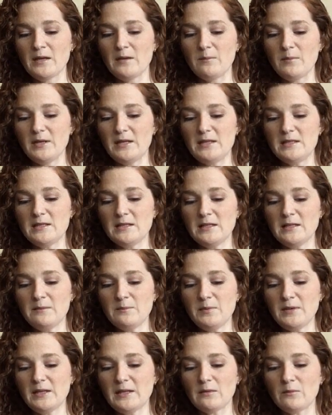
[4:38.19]
but he didn't
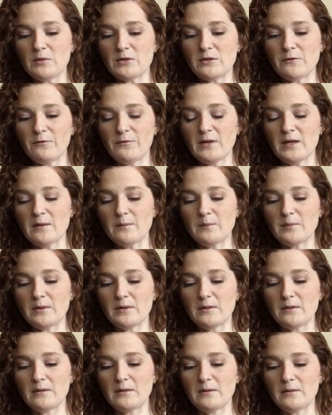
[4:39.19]
begin with a flip,
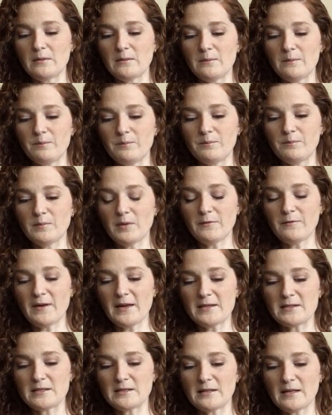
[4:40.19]
but
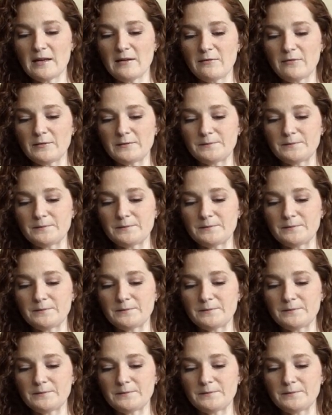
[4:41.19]
fast enough.